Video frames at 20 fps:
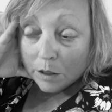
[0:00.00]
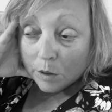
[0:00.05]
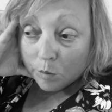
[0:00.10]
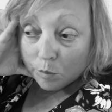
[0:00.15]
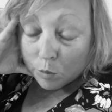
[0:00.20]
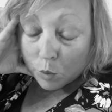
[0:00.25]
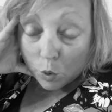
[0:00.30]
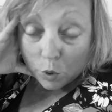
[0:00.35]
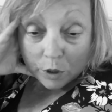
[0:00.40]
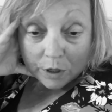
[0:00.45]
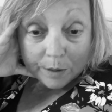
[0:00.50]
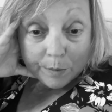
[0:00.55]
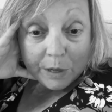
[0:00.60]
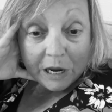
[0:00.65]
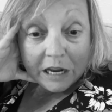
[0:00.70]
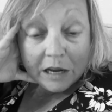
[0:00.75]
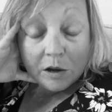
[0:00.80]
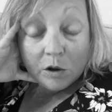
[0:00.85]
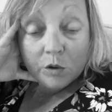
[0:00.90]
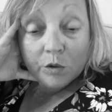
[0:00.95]
more
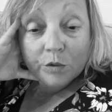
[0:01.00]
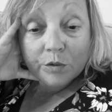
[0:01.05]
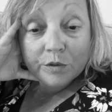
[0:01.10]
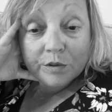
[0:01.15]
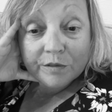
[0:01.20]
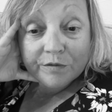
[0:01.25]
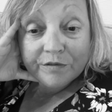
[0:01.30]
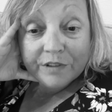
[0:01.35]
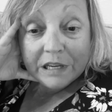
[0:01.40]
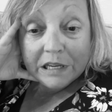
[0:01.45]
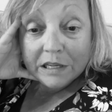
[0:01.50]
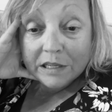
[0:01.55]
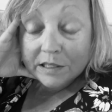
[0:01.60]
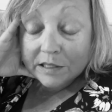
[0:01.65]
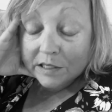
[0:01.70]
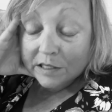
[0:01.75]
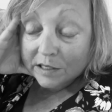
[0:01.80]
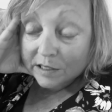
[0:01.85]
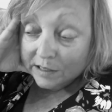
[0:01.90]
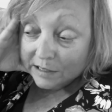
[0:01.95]
about the
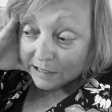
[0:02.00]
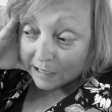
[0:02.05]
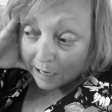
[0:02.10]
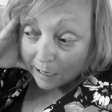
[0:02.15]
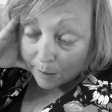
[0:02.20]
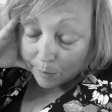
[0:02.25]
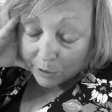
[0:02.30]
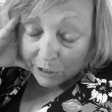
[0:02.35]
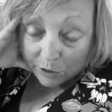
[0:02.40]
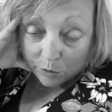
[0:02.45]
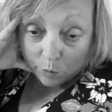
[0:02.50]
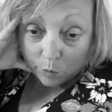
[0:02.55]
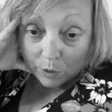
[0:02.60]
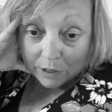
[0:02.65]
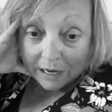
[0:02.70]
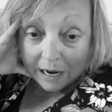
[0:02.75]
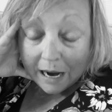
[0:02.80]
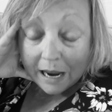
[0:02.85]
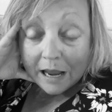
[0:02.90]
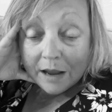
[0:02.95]
feast, the Sabbath,
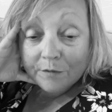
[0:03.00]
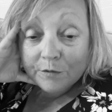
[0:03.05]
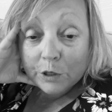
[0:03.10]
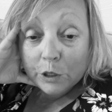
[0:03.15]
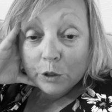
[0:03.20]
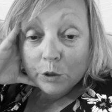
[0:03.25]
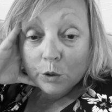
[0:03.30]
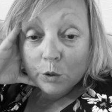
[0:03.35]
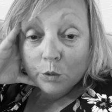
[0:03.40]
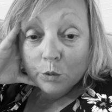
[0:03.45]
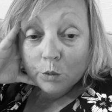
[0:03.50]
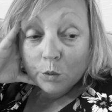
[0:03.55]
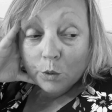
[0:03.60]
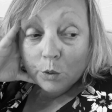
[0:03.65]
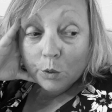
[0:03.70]
what have you.